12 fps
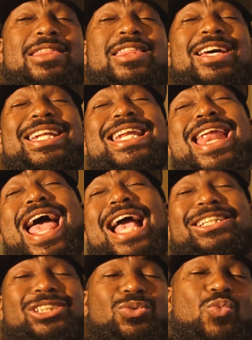The
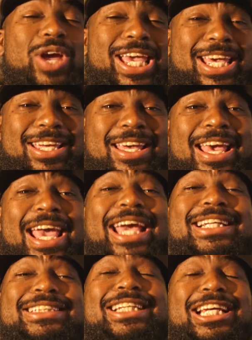next week,
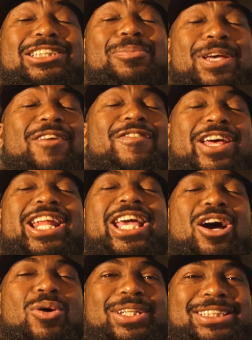he sends me a
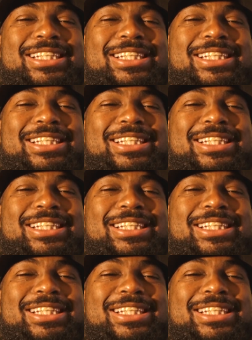video and